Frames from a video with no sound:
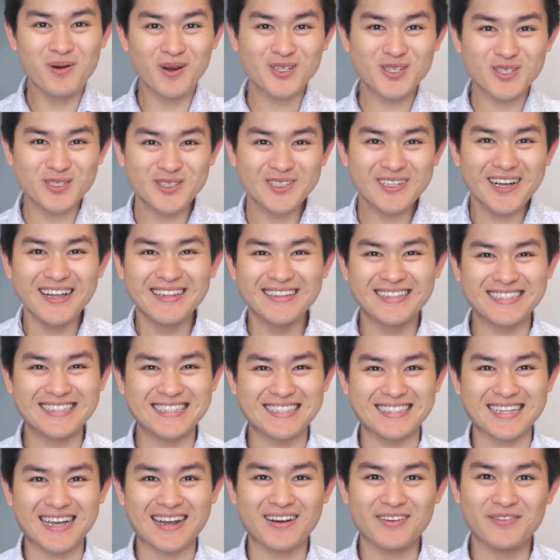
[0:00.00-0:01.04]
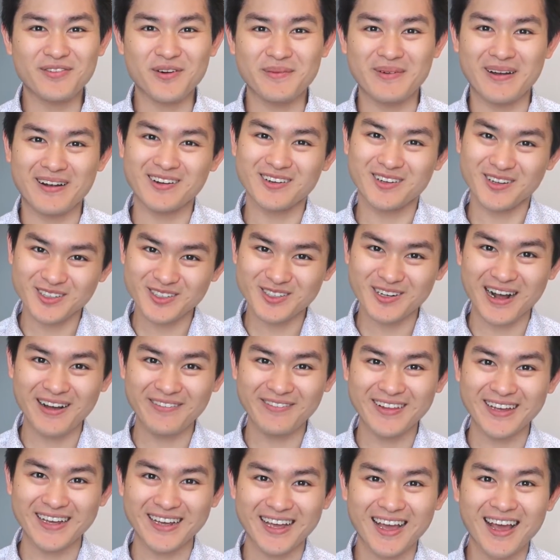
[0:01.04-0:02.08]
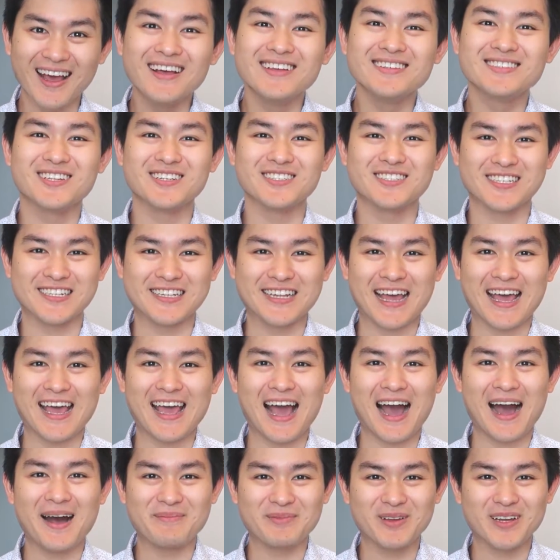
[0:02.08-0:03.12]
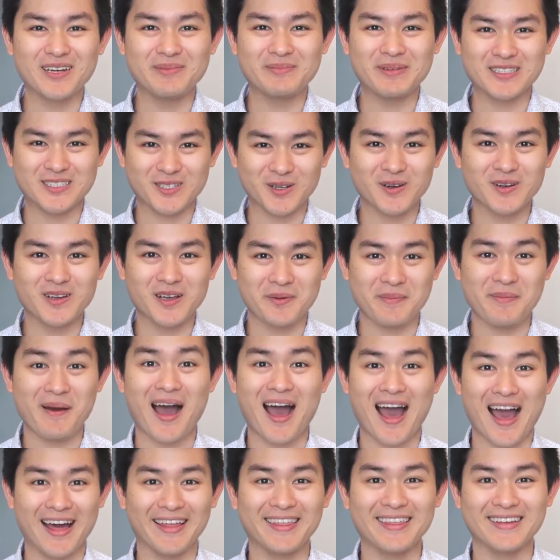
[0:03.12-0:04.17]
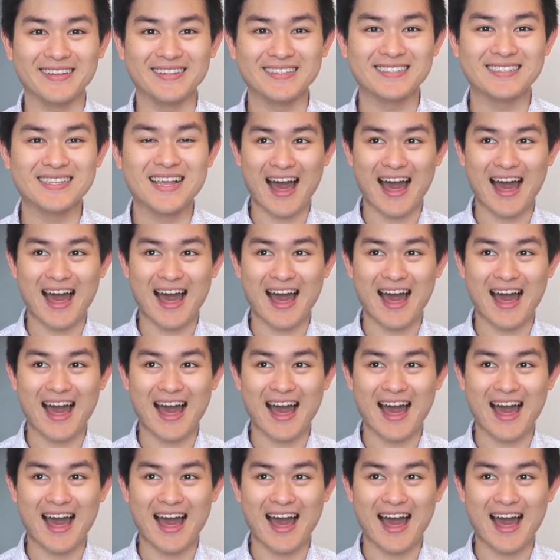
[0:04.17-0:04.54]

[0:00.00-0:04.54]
Bonjour, this is Aaron from Aaron Gone Traveling. So today I'm going to be talking about Athens.